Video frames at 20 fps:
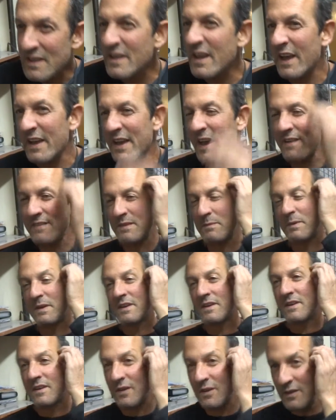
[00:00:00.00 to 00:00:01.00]
Yeah, you have to
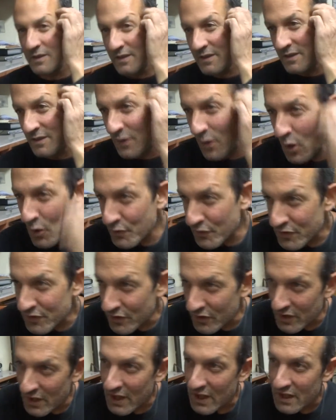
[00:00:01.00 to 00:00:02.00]
be over a
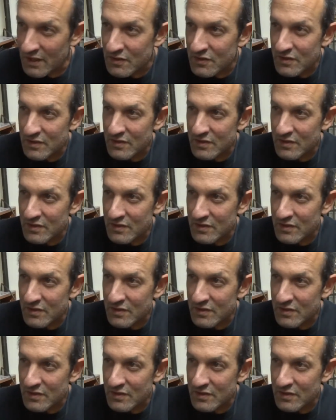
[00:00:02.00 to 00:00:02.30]
certain age.